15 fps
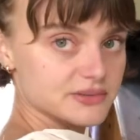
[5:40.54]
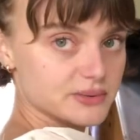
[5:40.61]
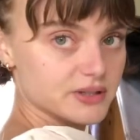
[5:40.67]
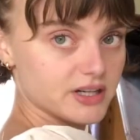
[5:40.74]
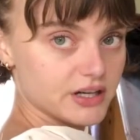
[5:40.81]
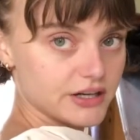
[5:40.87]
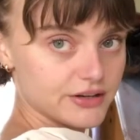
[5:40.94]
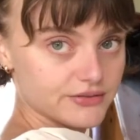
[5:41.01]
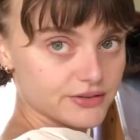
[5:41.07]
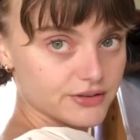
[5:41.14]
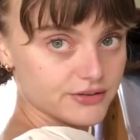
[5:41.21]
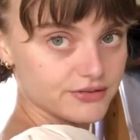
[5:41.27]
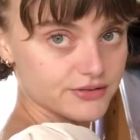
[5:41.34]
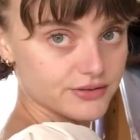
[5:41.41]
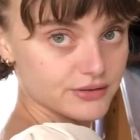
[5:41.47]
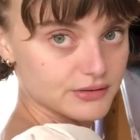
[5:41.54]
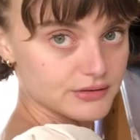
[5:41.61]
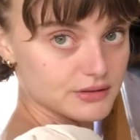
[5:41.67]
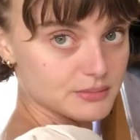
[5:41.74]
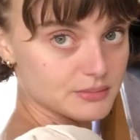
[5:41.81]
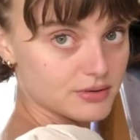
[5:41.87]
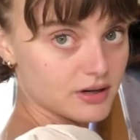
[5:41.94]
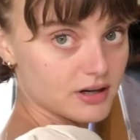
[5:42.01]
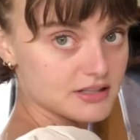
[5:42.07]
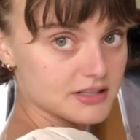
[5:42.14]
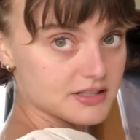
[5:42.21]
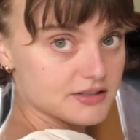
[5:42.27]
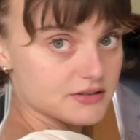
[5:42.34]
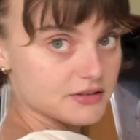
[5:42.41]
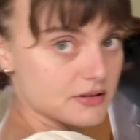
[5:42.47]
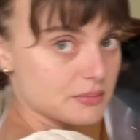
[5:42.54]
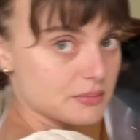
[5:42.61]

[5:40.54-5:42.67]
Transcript: you want to have your food processor